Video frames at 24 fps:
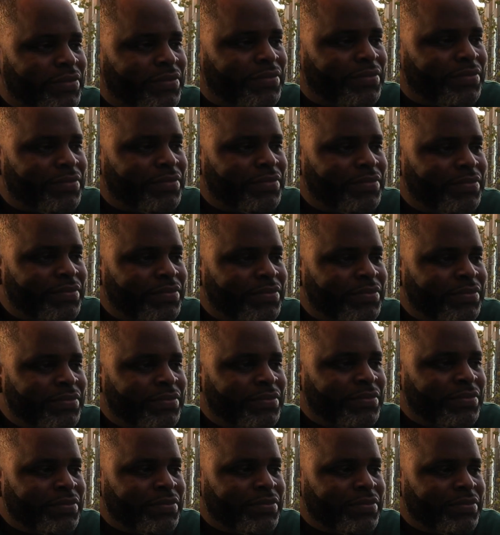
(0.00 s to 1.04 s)

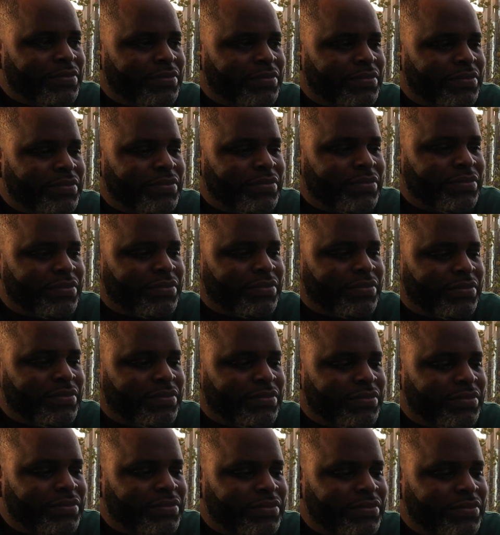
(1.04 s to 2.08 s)

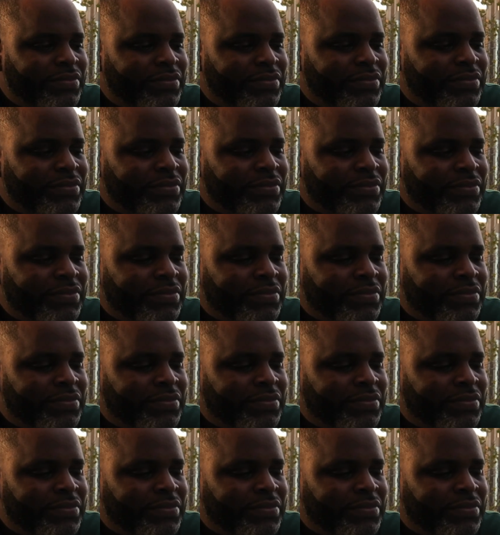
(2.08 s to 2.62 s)
The person shown says nothing.